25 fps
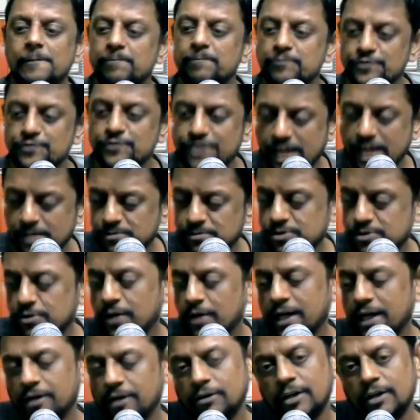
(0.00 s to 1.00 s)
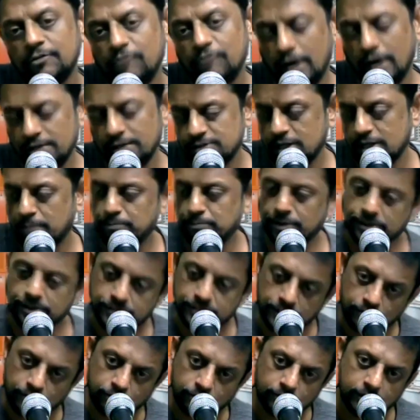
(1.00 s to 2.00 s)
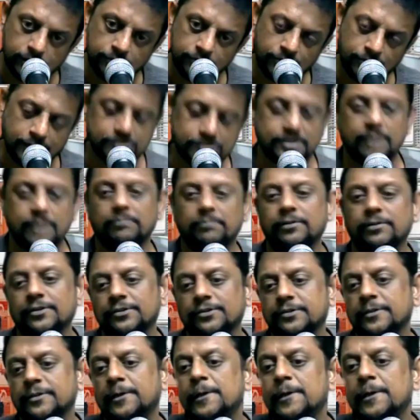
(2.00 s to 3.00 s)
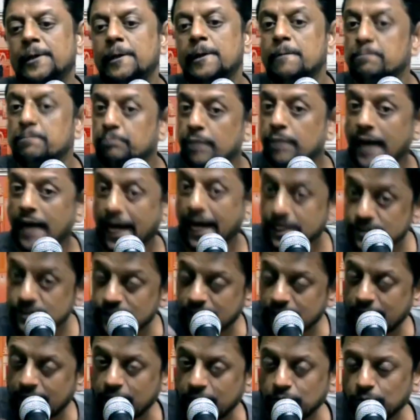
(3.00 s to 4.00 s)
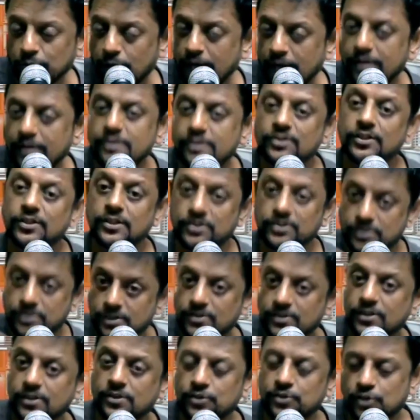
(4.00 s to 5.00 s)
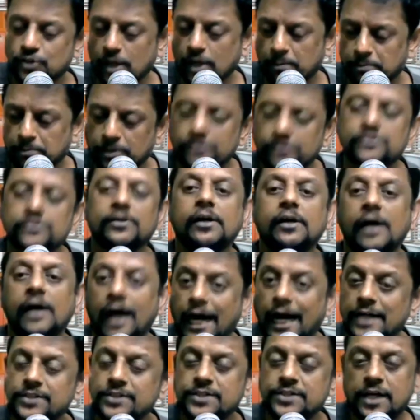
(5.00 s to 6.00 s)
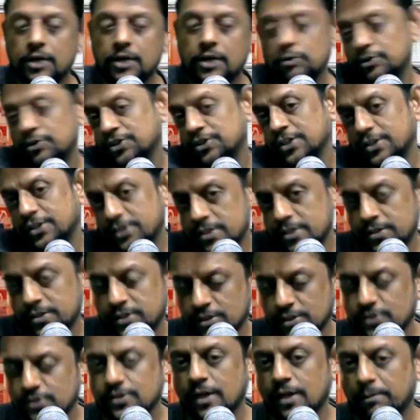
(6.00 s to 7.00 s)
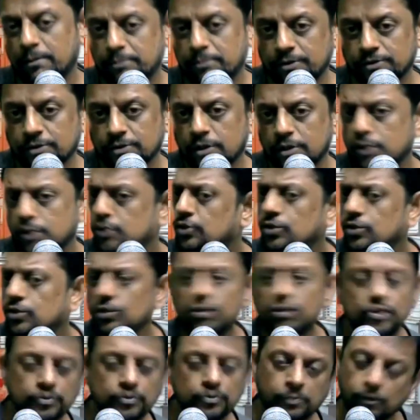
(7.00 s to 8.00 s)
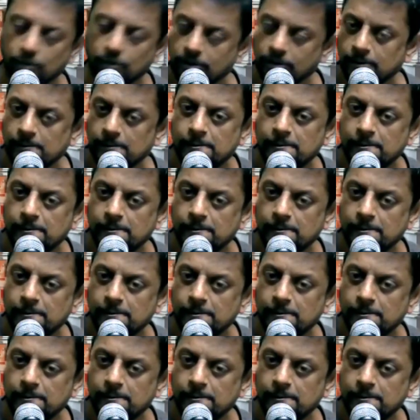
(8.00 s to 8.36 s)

James to write only five chapters, he wrote only five chapters. But Isaiah to write 66 chapters, Isaiah wrote 66 chapters. Huge book.